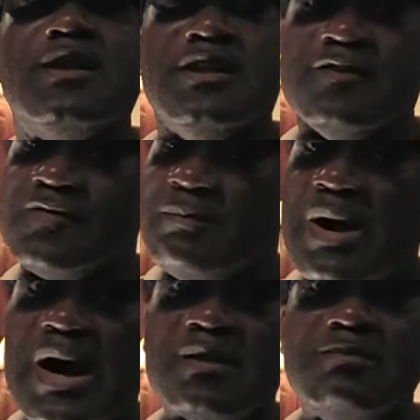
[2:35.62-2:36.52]
If the
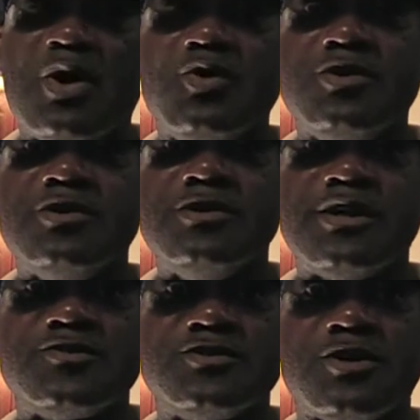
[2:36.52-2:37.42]
bottom motor
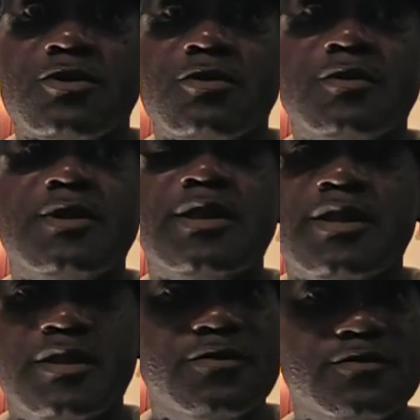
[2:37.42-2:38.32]
doesn't turn,
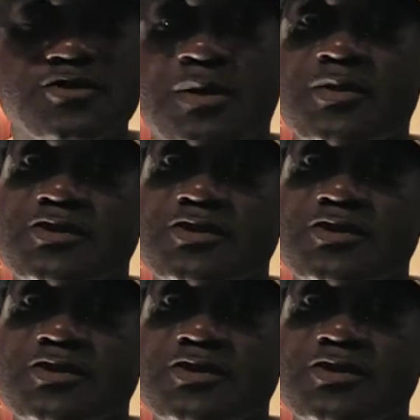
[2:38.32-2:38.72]
either something